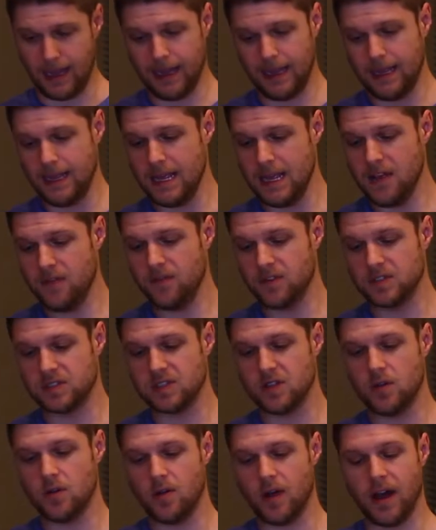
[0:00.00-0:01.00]
Even
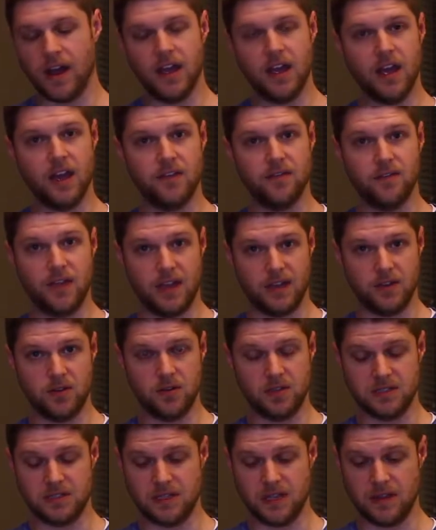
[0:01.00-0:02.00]
so, I have had to
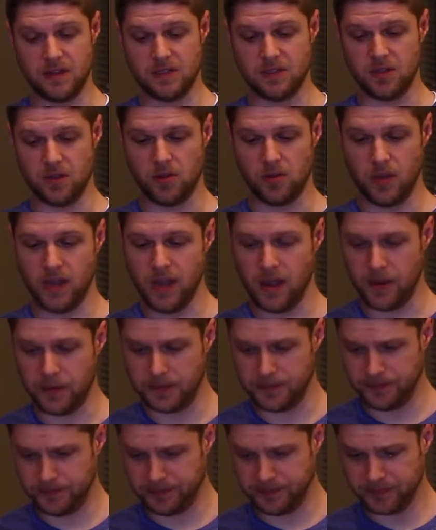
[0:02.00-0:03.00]
extend these all the way
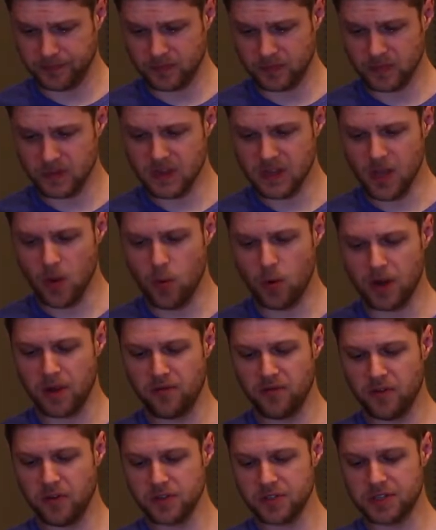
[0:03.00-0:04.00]
out. When I
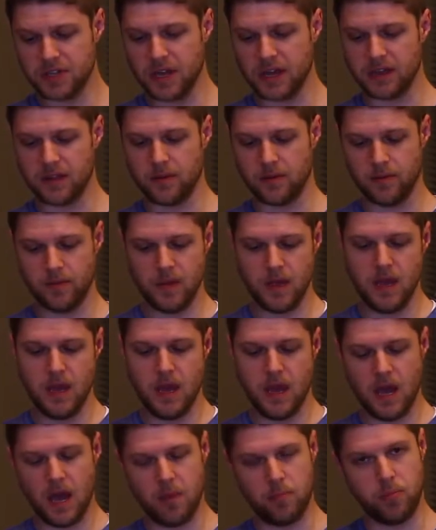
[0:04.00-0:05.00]
first got them,
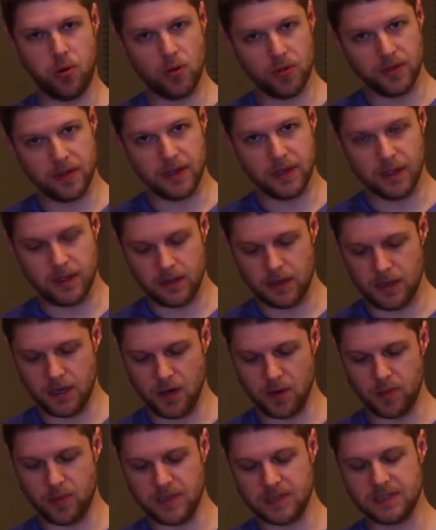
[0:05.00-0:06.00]
I pulled the
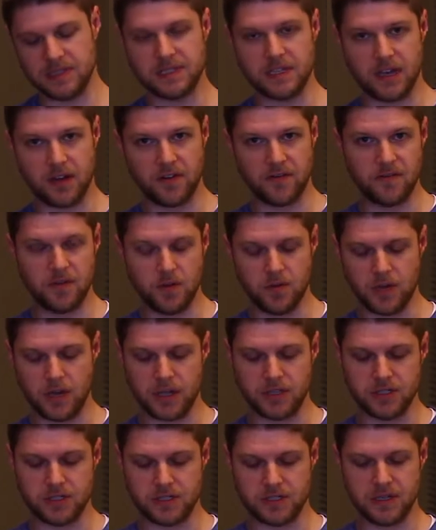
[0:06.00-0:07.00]
earpieces out a few
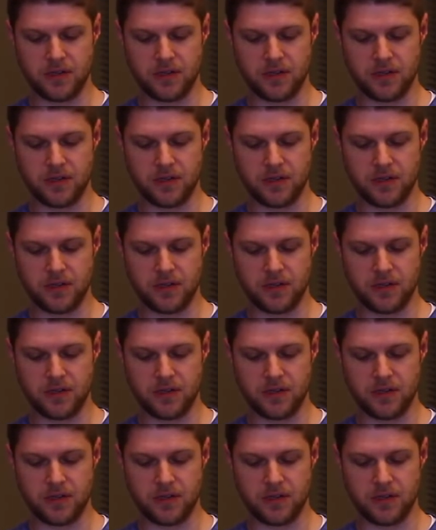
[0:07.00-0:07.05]
notches.